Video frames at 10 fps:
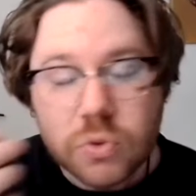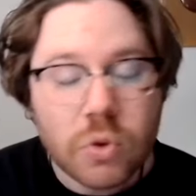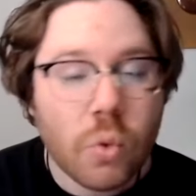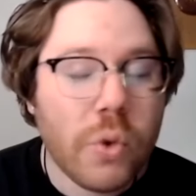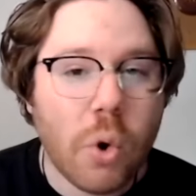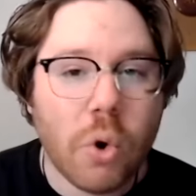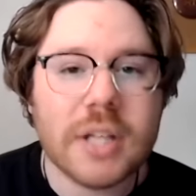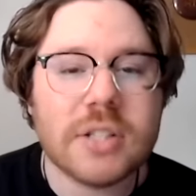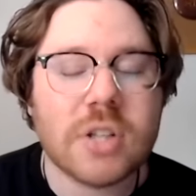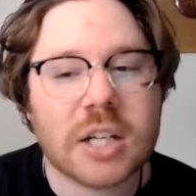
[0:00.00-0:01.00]
we already
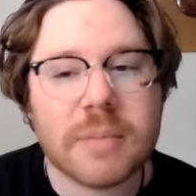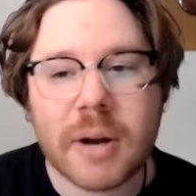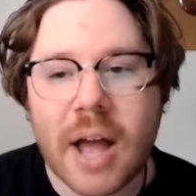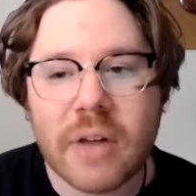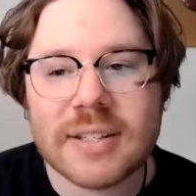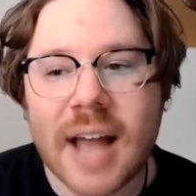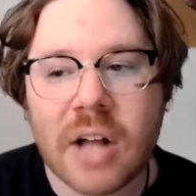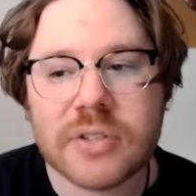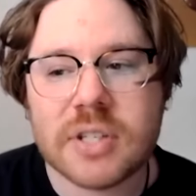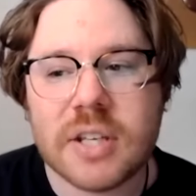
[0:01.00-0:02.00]
talked about how the
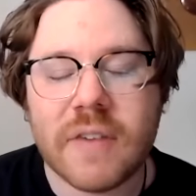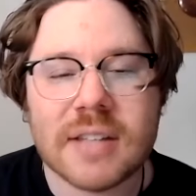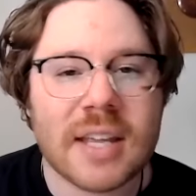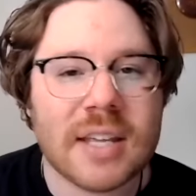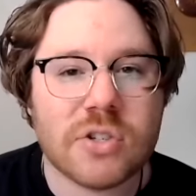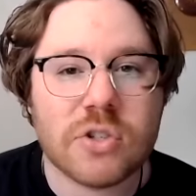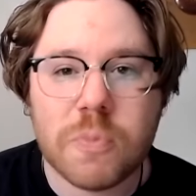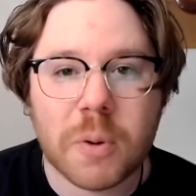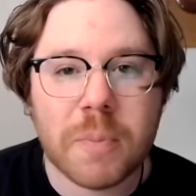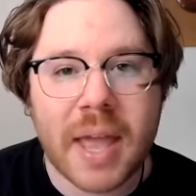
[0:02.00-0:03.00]
Dallas defense is
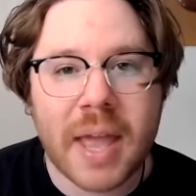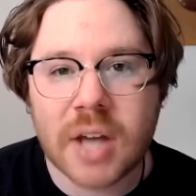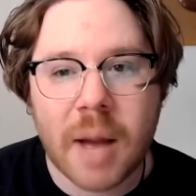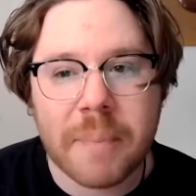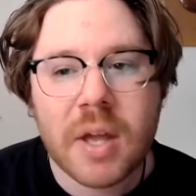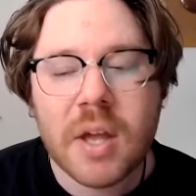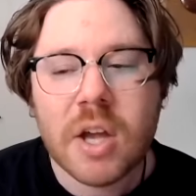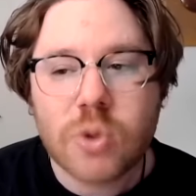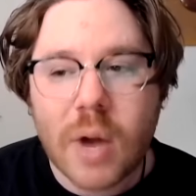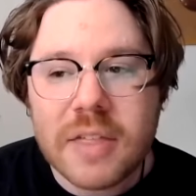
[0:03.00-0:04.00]
super banged up.
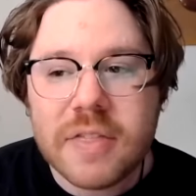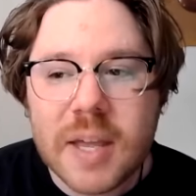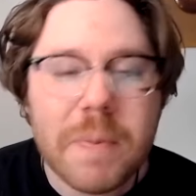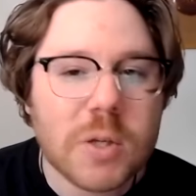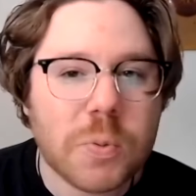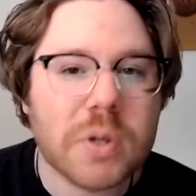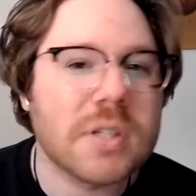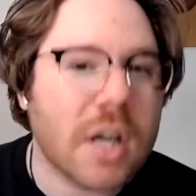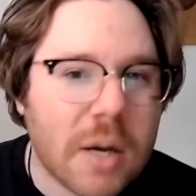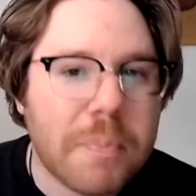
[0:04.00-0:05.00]
So I think Pittsburgh's
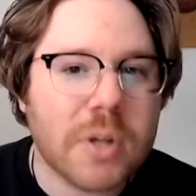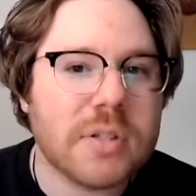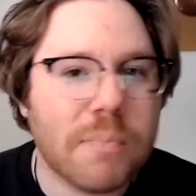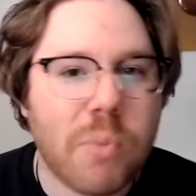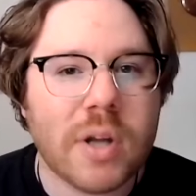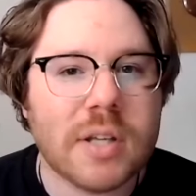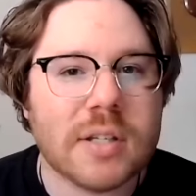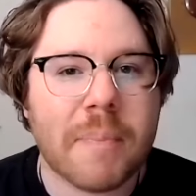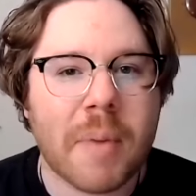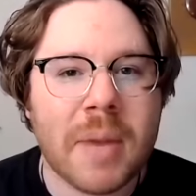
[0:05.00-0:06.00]
going to put some points
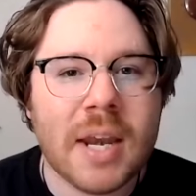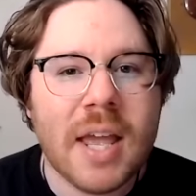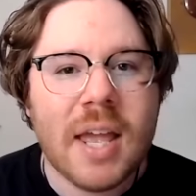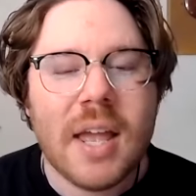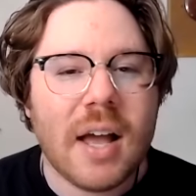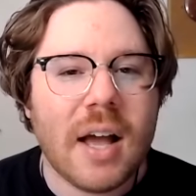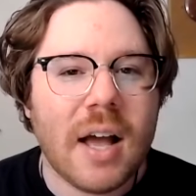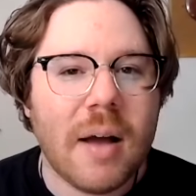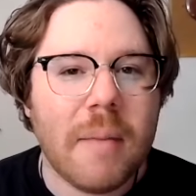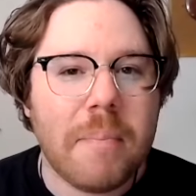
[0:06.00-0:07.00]
up. I mean,
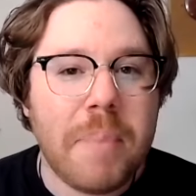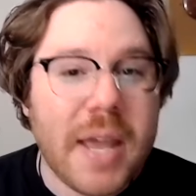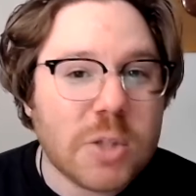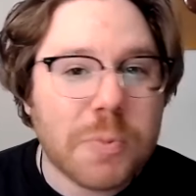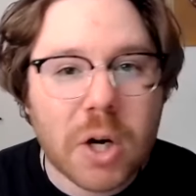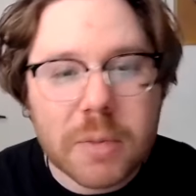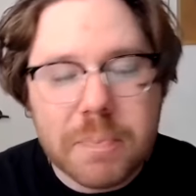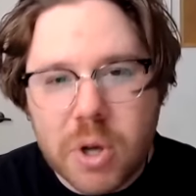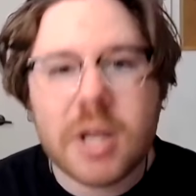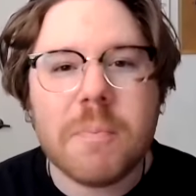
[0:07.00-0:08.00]
Pittsburgh
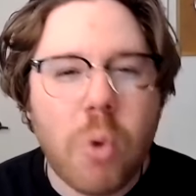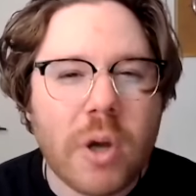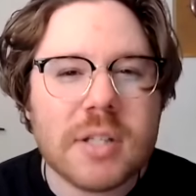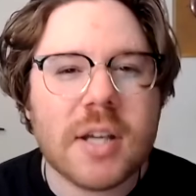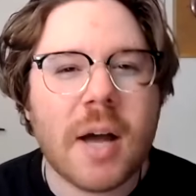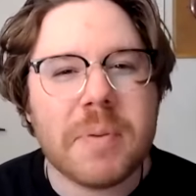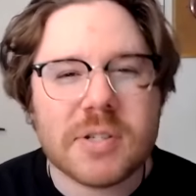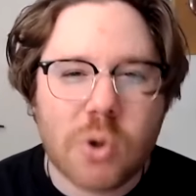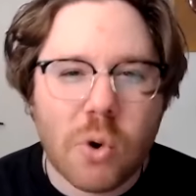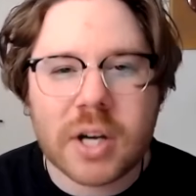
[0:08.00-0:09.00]
putting points up is
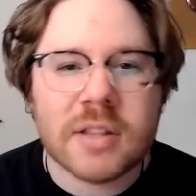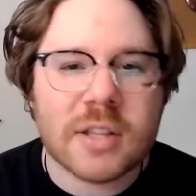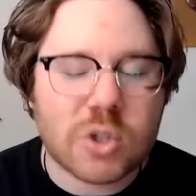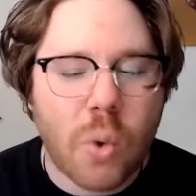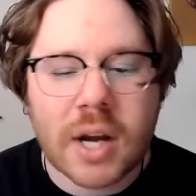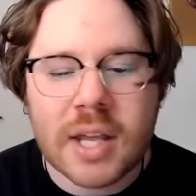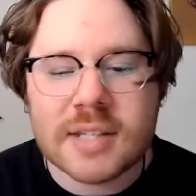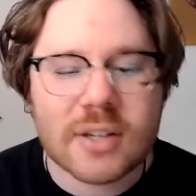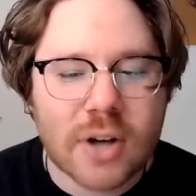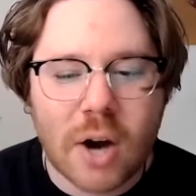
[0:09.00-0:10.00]
scoring in the 20s.
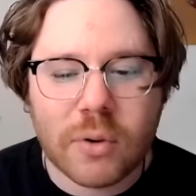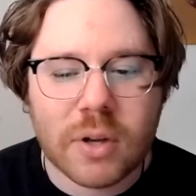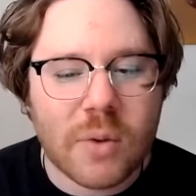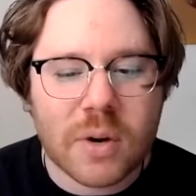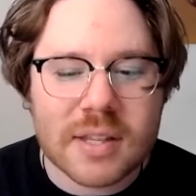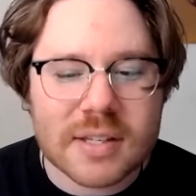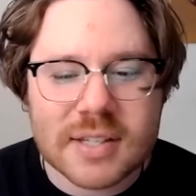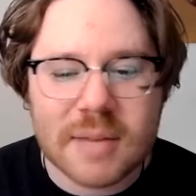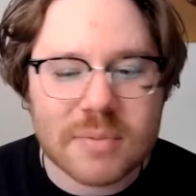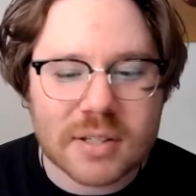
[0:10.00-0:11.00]
They're not really one of these
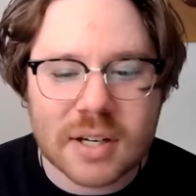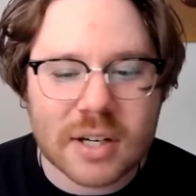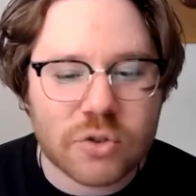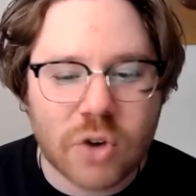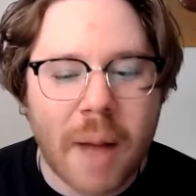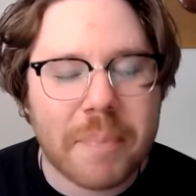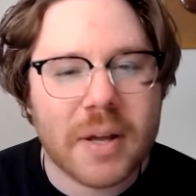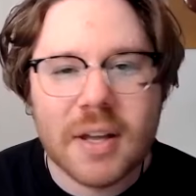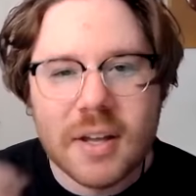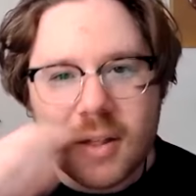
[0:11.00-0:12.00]
teams that's going to drop
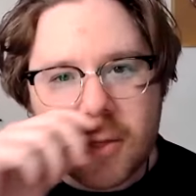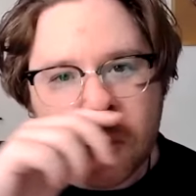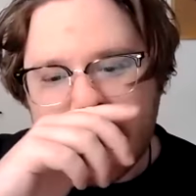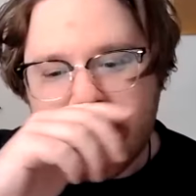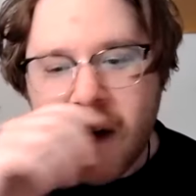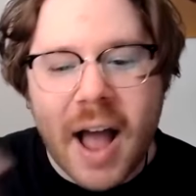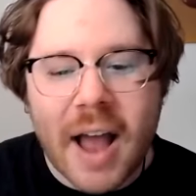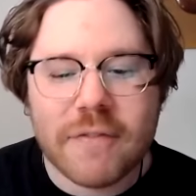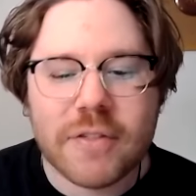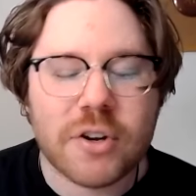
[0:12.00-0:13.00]

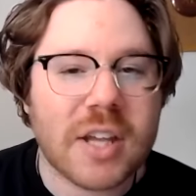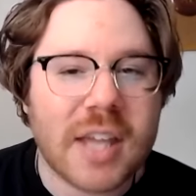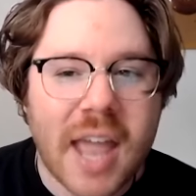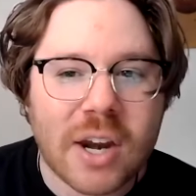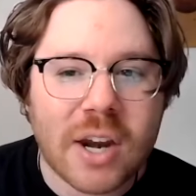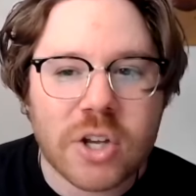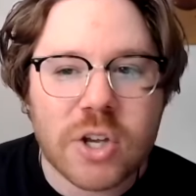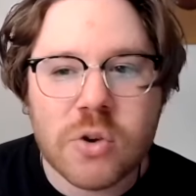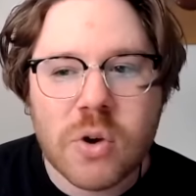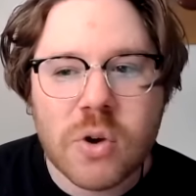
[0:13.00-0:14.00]
35, 38 on
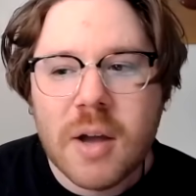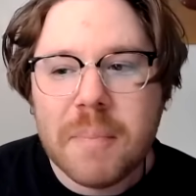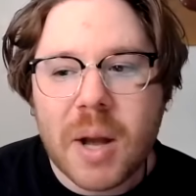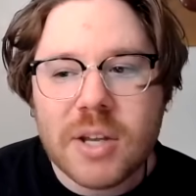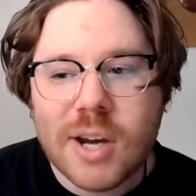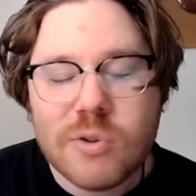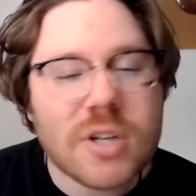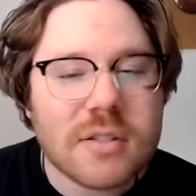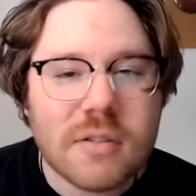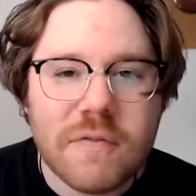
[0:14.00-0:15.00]
you. But, you know,
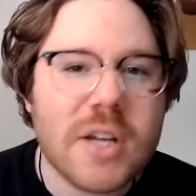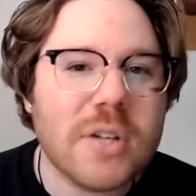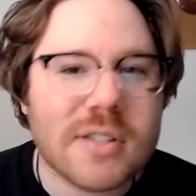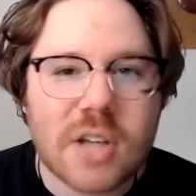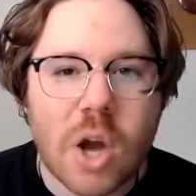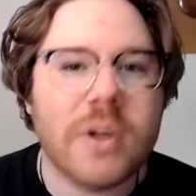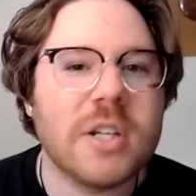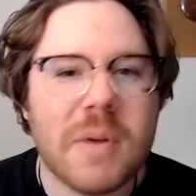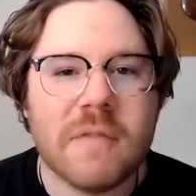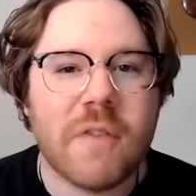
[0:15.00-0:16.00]
Justin Fields is going
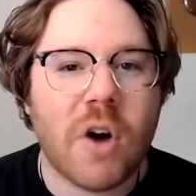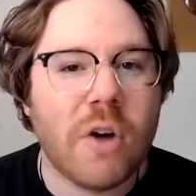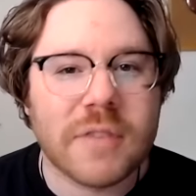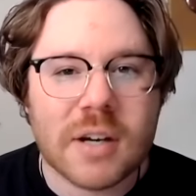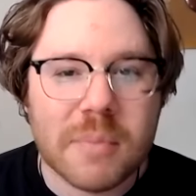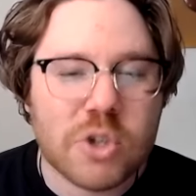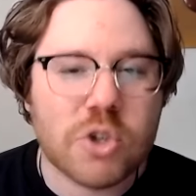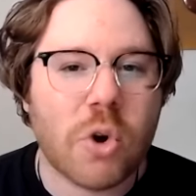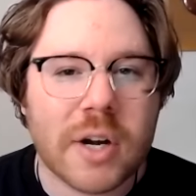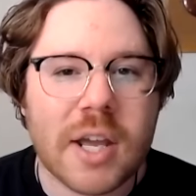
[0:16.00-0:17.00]
to be involved in a
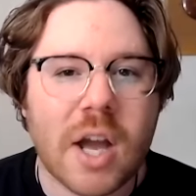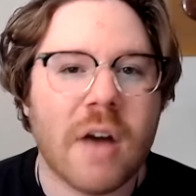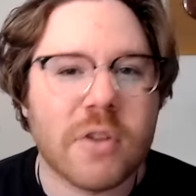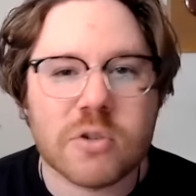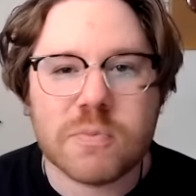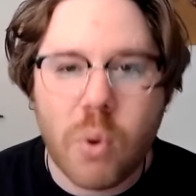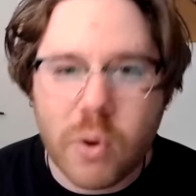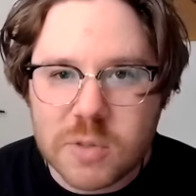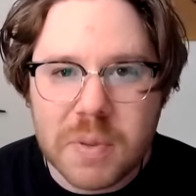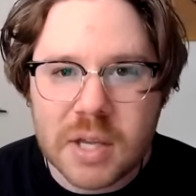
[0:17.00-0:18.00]
majority of those
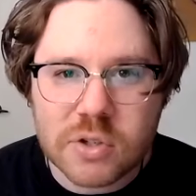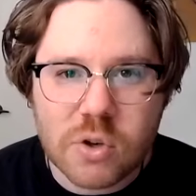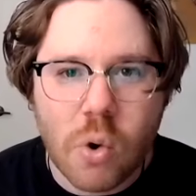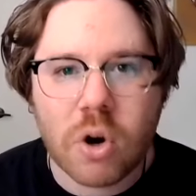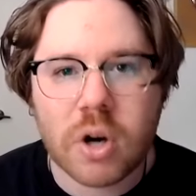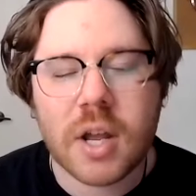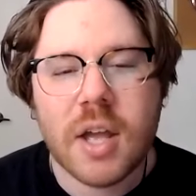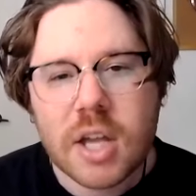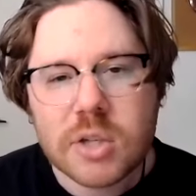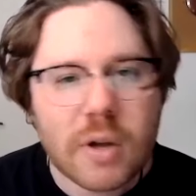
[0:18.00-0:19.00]
points being scored.
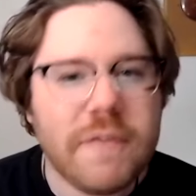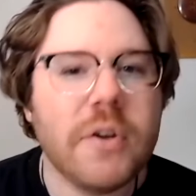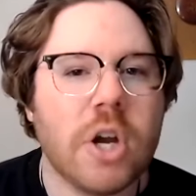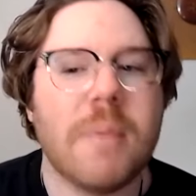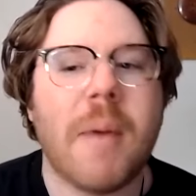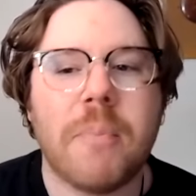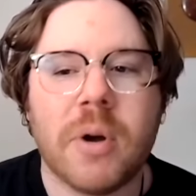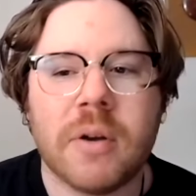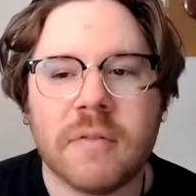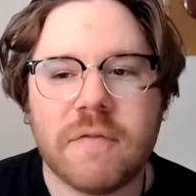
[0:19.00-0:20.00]
So I feel good about
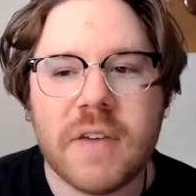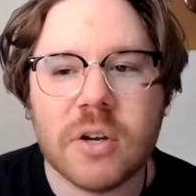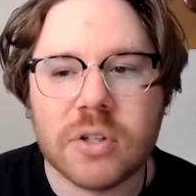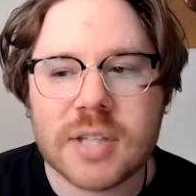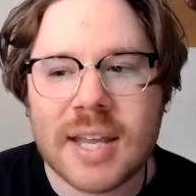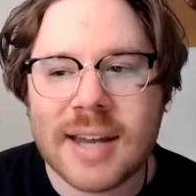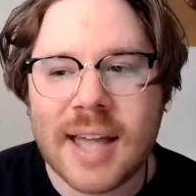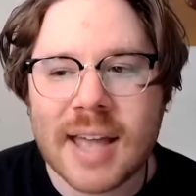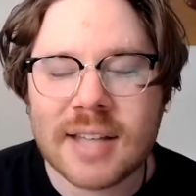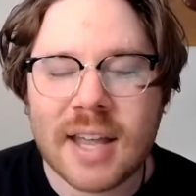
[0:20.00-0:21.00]
putting Fields in
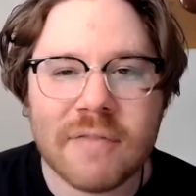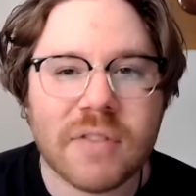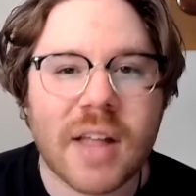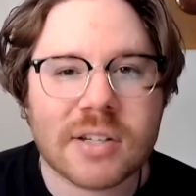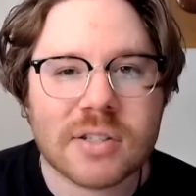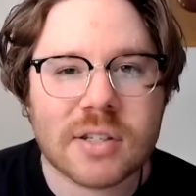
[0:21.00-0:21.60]
as a flex